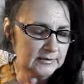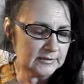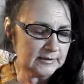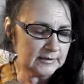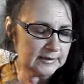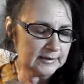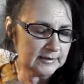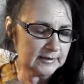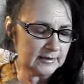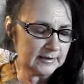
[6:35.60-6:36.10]
you
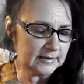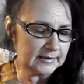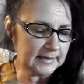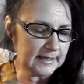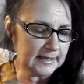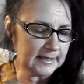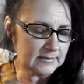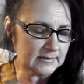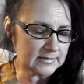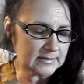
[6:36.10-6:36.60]
could get on
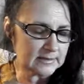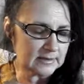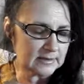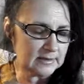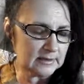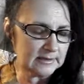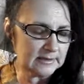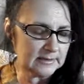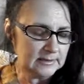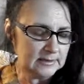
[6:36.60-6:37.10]

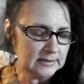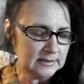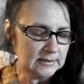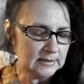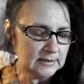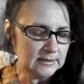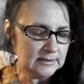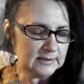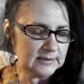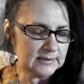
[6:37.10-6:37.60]
Amazon.
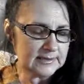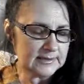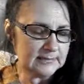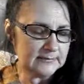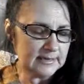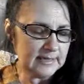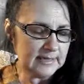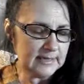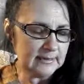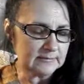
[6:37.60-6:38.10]
Let's see
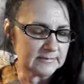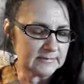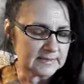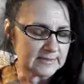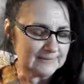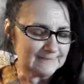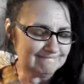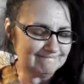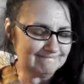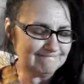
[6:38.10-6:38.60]
what happens.
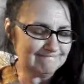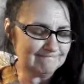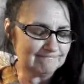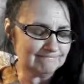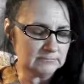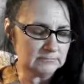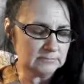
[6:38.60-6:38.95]
Mm.